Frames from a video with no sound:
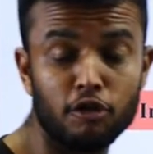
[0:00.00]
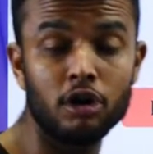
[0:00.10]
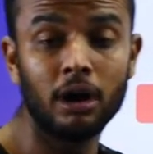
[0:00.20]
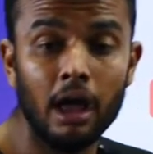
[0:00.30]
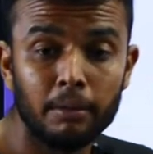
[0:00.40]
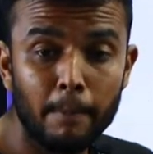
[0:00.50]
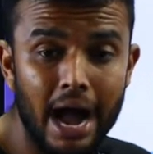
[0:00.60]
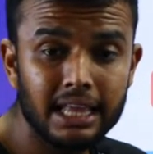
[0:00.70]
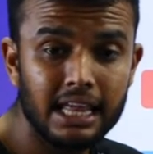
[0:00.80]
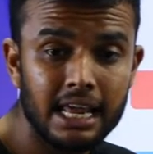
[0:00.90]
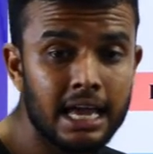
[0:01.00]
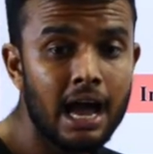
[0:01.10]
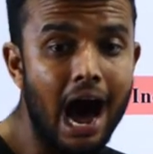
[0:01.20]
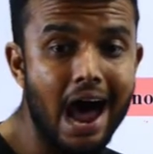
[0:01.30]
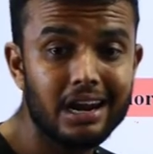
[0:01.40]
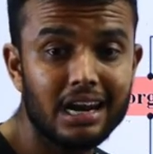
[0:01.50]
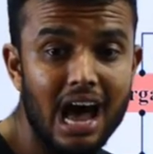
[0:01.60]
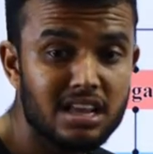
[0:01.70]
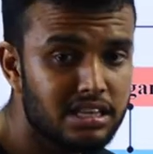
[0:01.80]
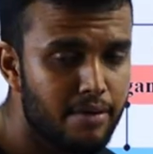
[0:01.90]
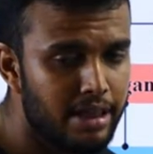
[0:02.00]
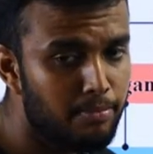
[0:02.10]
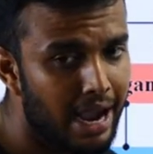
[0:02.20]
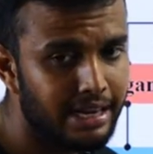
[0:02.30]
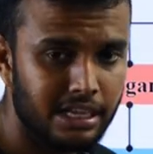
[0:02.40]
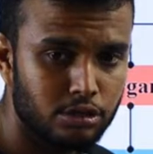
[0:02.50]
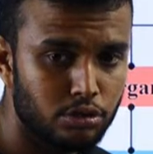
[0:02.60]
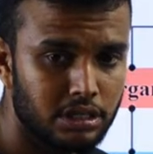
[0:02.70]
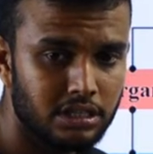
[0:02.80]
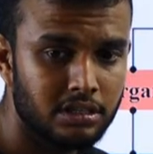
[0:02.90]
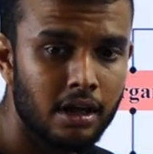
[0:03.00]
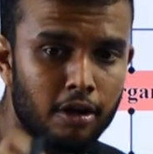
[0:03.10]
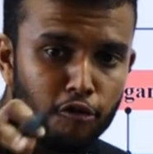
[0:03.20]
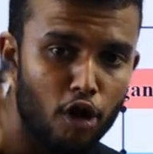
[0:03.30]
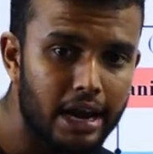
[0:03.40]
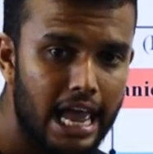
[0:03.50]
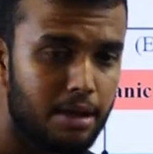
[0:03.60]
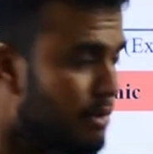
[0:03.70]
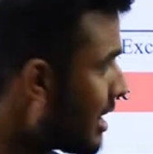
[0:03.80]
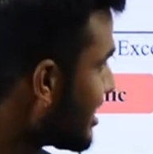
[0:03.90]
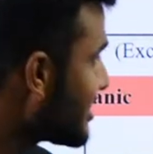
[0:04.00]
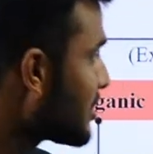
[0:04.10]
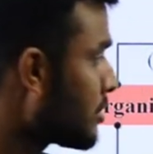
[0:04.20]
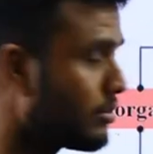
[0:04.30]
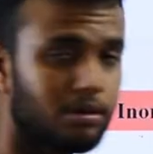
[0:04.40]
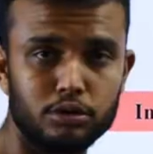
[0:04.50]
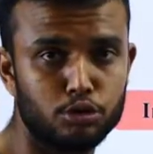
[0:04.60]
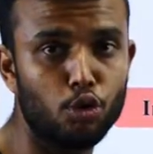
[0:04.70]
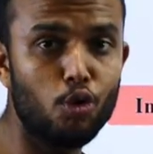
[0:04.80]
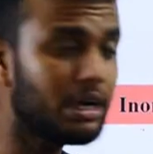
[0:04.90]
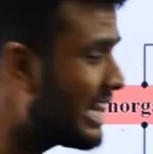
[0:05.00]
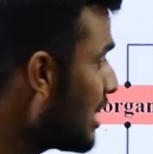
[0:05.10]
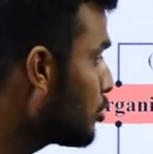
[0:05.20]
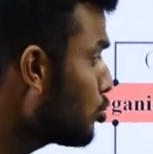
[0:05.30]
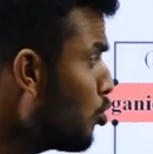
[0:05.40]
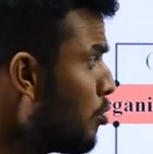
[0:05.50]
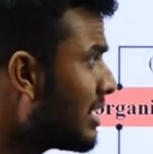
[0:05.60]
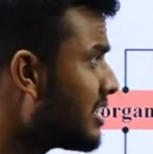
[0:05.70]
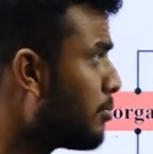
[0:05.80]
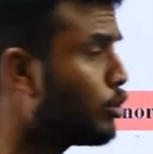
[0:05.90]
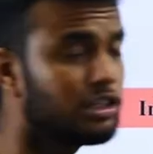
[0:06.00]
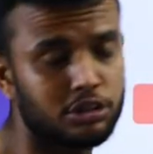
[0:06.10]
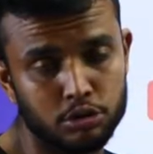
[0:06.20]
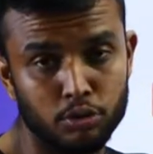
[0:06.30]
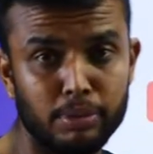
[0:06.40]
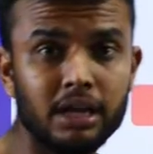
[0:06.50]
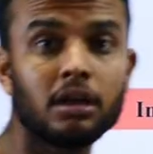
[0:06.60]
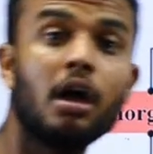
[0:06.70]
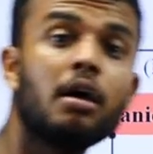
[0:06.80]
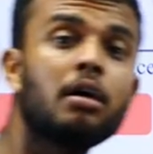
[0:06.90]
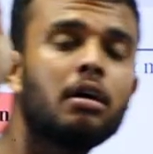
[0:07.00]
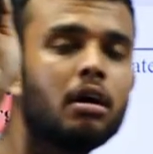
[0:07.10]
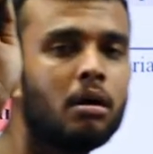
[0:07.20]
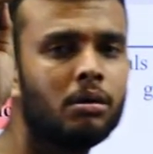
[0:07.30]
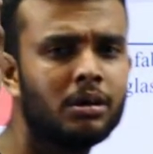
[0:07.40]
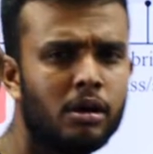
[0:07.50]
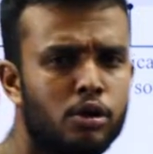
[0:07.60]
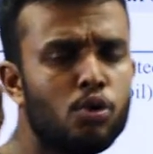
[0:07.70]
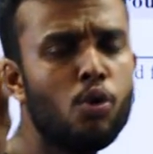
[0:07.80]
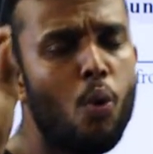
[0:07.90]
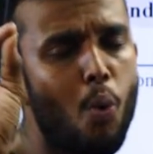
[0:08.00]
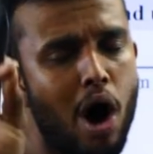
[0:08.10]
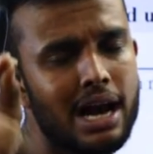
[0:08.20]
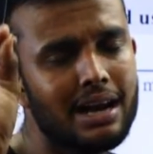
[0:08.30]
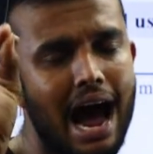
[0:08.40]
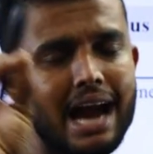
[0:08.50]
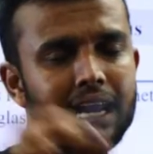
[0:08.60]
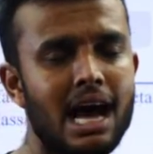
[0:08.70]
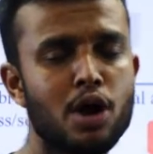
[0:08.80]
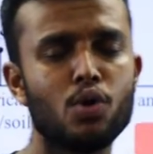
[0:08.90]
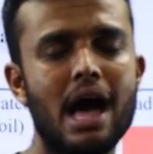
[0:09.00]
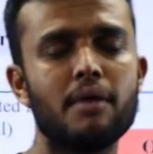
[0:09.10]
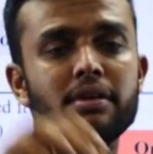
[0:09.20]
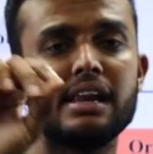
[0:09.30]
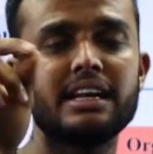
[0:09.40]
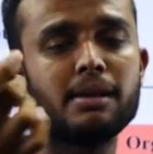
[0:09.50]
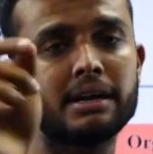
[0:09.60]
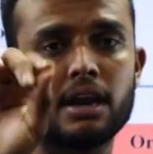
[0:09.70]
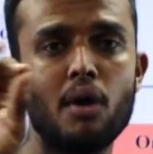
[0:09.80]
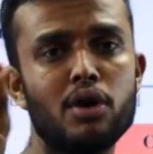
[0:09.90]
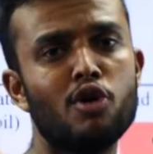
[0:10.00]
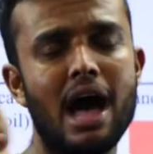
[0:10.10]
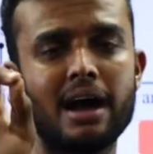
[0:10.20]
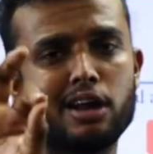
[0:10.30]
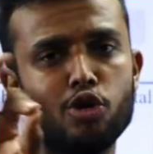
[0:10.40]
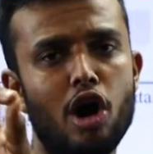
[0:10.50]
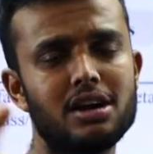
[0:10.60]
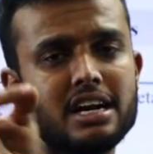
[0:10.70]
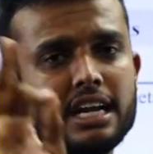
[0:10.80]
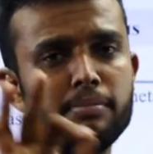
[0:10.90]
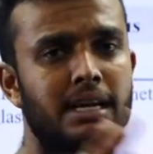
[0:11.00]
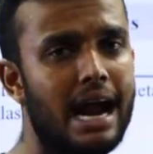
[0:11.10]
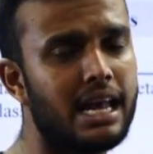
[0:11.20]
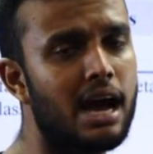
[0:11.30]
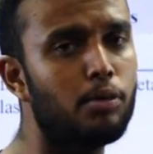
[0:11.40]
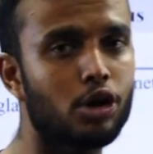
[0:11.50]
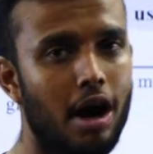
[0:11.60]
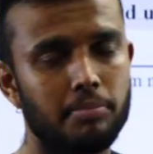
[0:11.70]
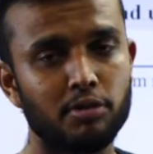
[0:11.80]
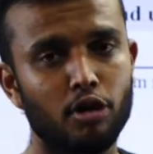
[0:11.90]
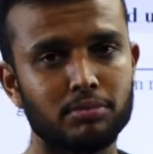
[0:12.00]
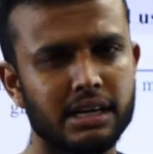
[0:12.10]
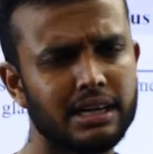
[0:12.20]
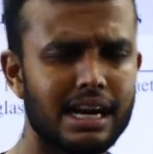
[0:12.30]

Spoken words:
for my Delhi and class 11th, my dear students. For Emma, this is, don't think too much about these two, but you want idea, you have little bit, now you got little bit idea about carbon forms, right?